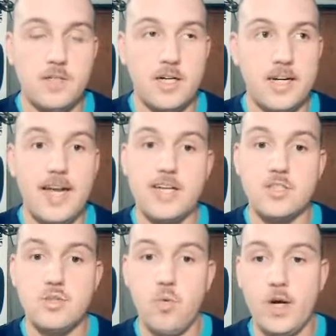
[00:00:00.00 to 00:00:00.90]

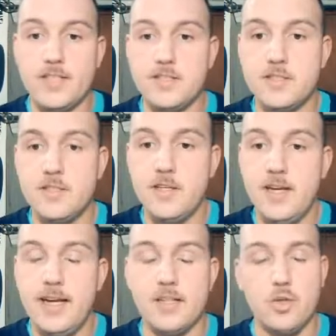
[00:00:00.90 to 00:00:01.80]
cast twice,
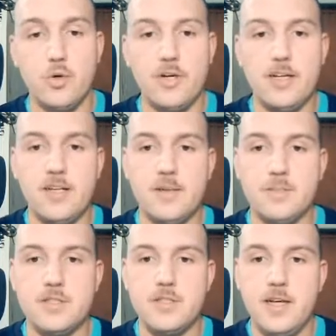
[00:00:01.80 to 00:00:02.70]
and Lunar
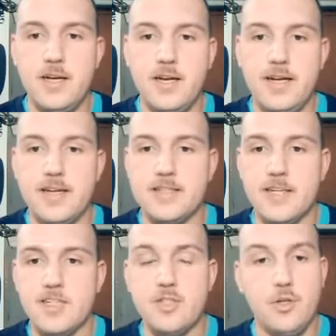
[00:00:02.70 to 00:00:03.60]
Eclipse is
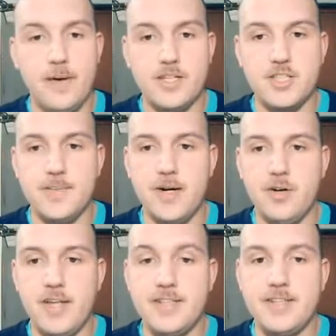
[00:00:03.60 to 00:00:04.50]
a 2-mana spell
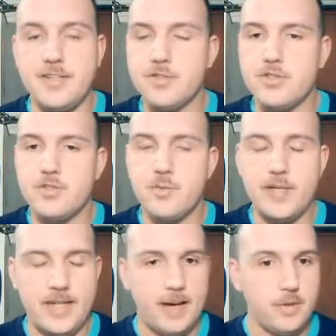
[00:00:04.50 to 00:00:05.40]
that deals 3
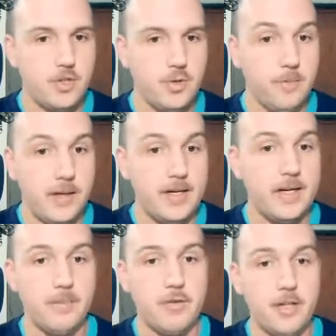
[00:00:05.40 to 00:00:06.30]
damage to a minion.
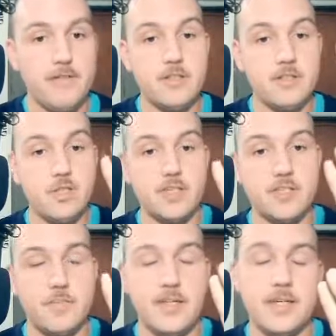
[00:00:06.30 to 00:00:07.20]
I believe it's
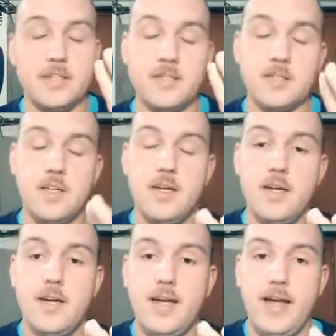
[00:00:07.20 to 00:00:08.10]
just minions,
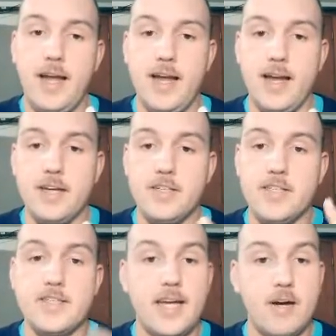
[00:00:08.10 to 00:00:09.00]
and
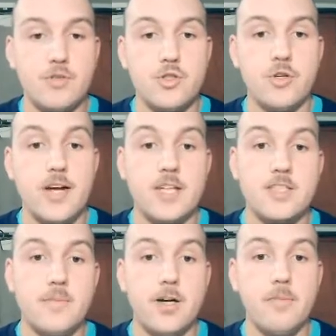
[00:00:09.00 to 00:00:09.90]
discounts your next
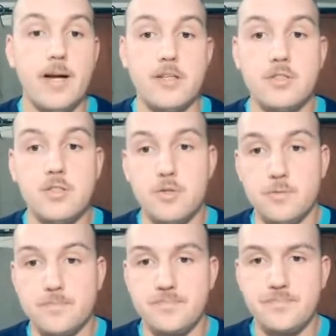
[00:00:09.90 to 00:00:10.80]
spell by 2.
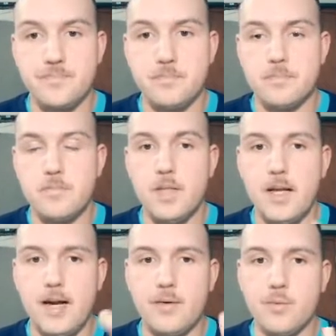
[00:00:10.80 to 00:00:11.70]

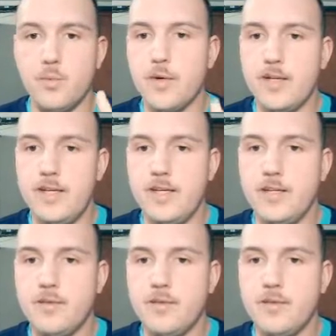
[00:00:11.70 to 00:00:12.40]
I really